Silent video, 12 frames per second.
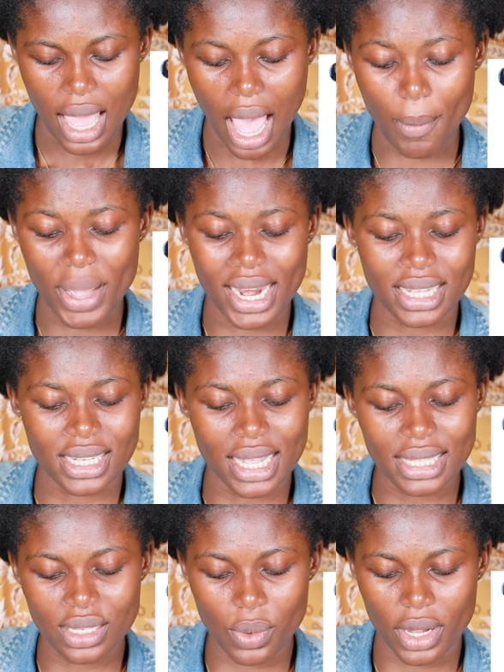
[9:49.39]
I'm an
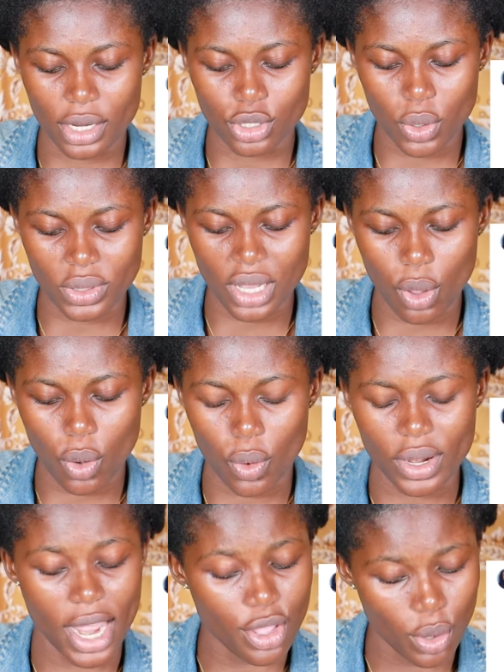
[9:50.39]
Ashanti with a daughter
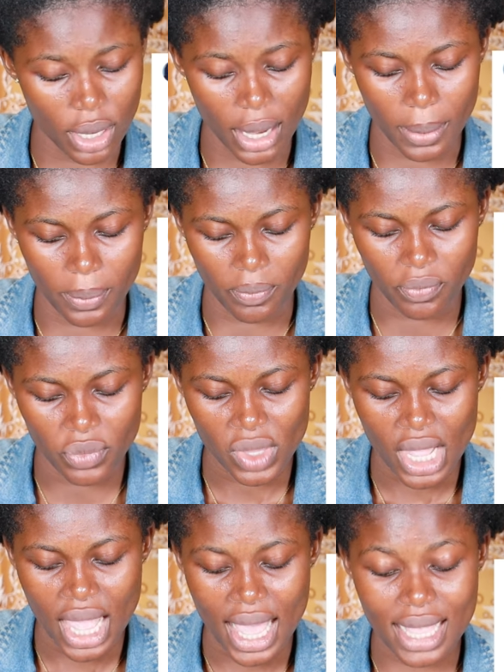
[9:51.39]
called Enyonam.
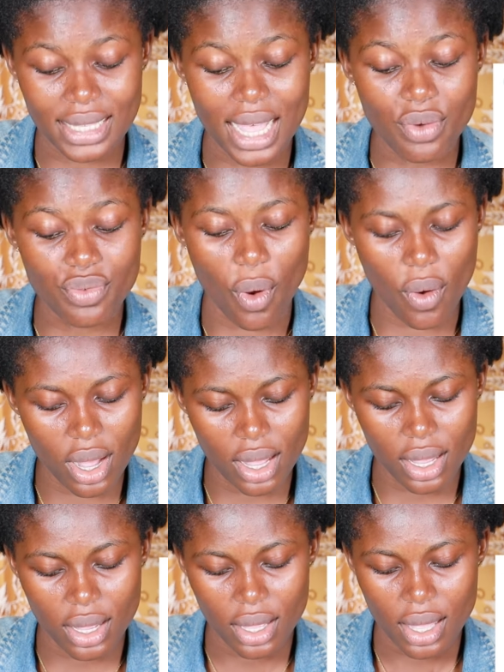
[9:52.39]
Is that wrong?